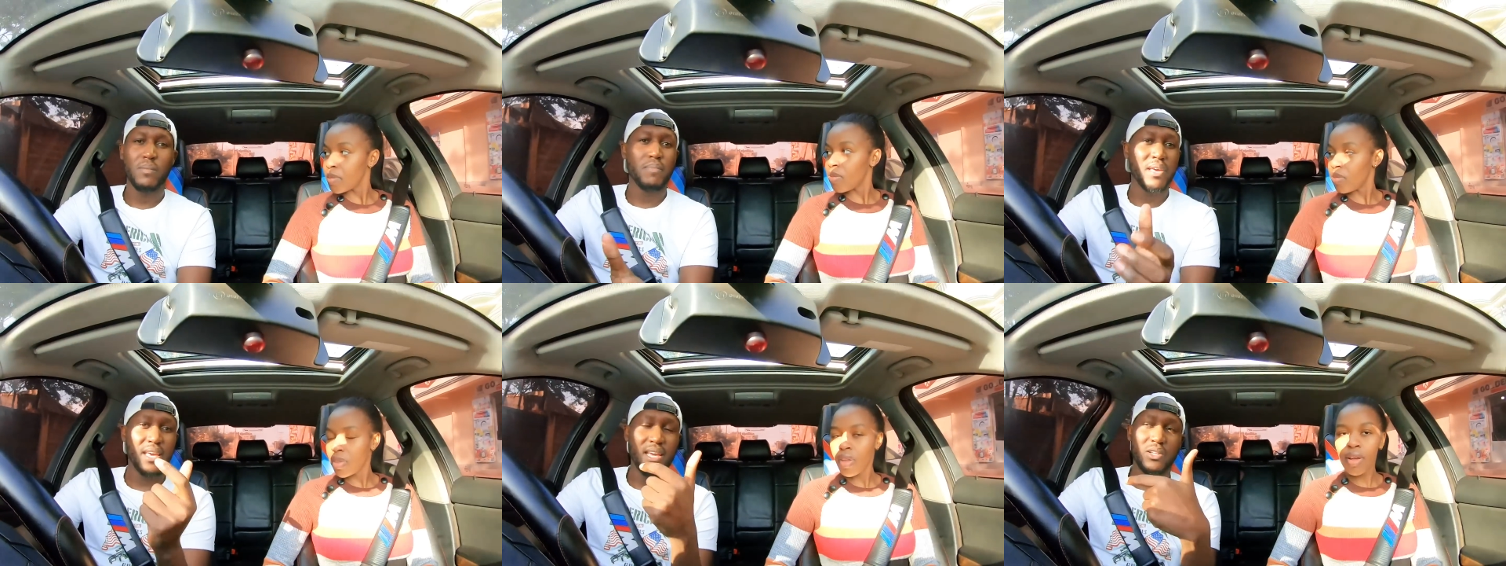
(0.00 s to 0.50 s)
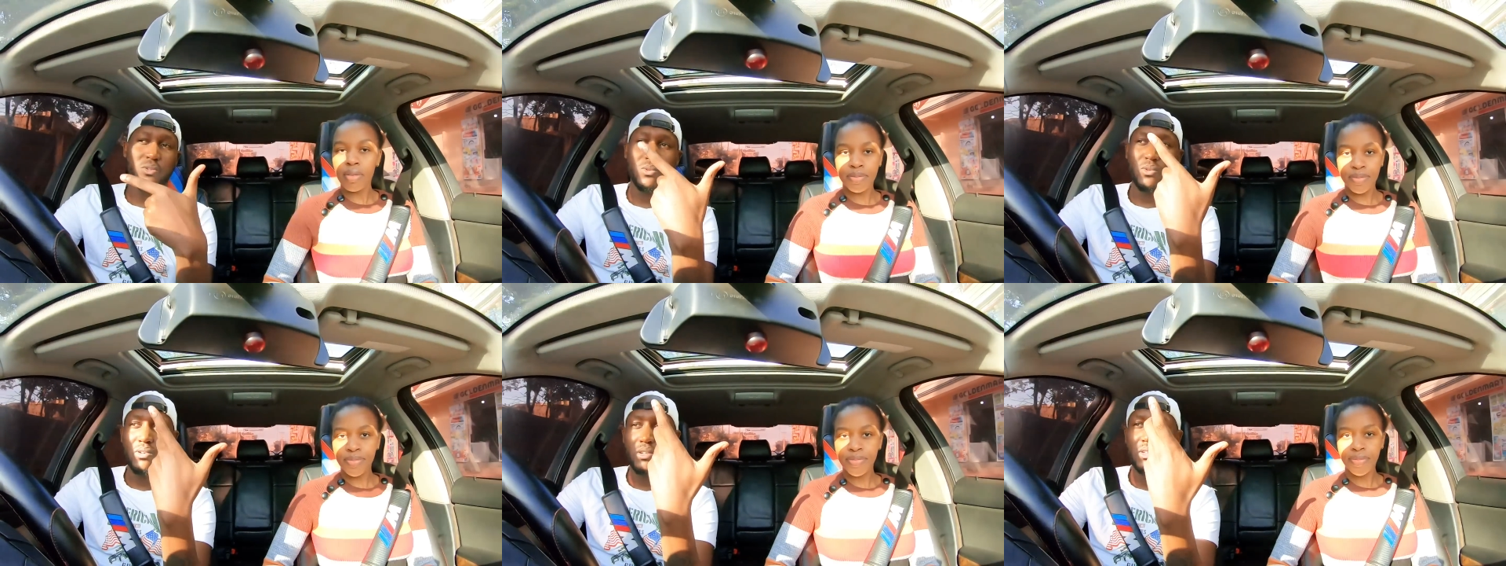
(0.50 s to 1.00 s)
Speaker 1: -hmm. pia
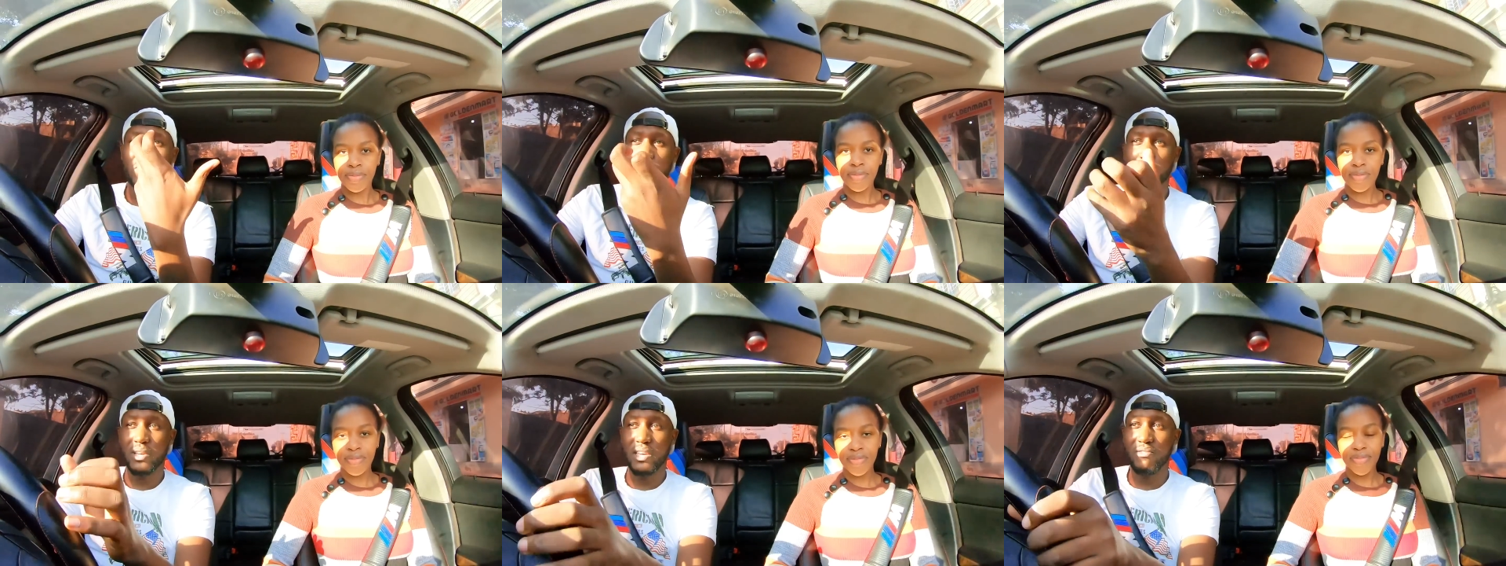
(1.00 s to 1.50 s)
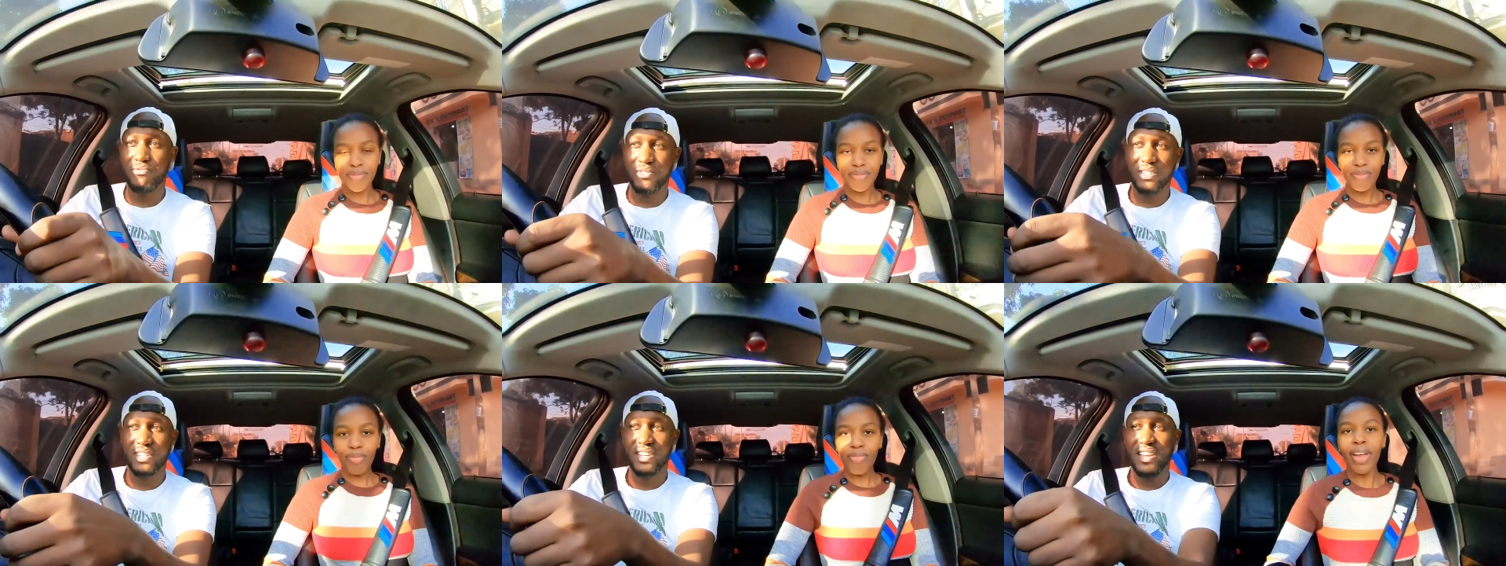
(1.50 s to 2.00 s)
yetu
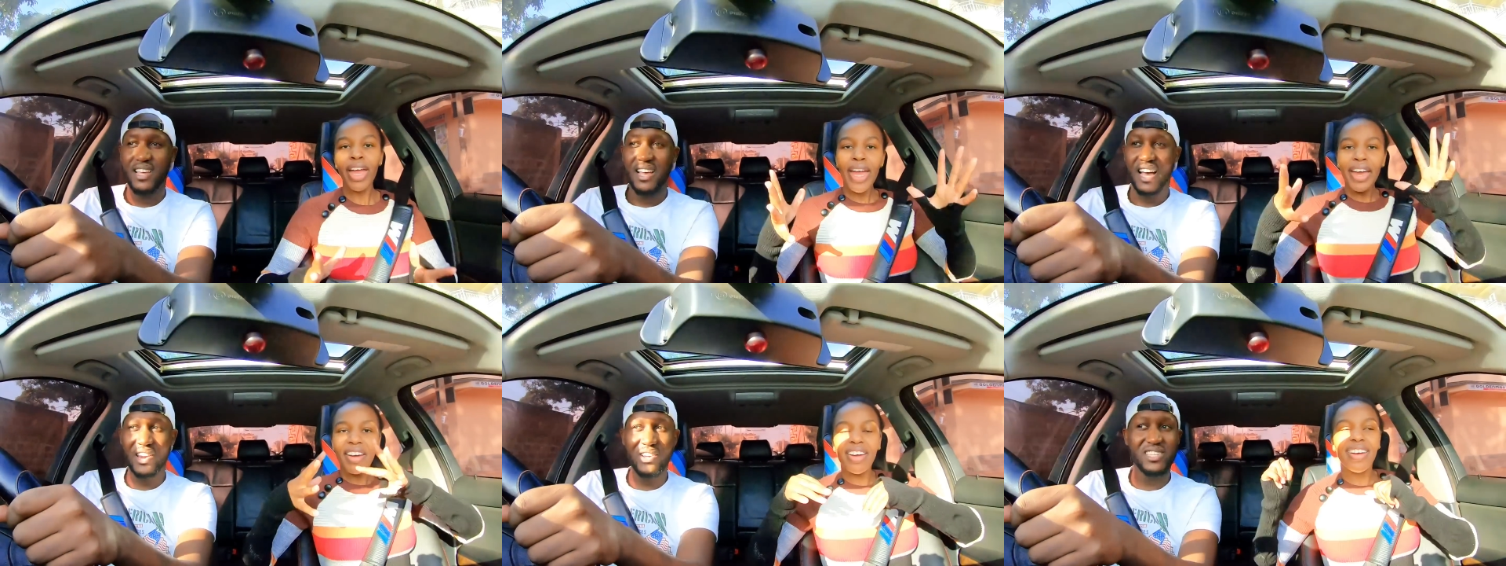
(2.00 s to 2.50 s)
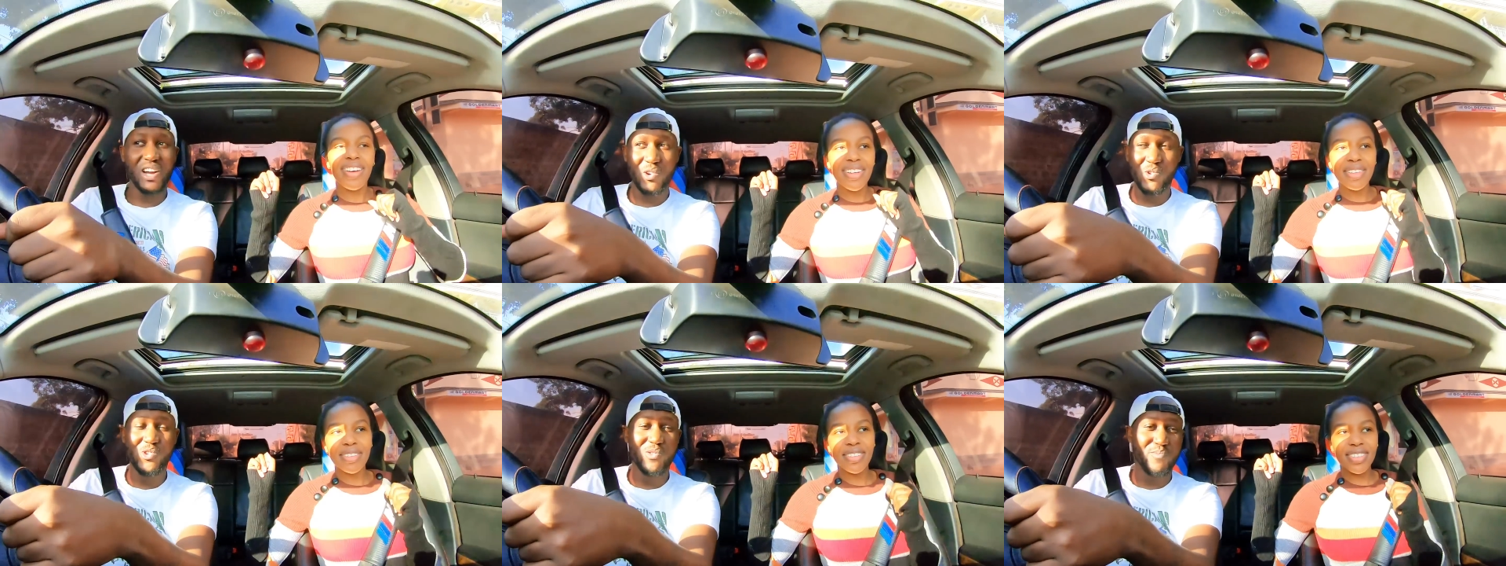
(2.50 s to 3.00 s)
tumgift. I know he's a good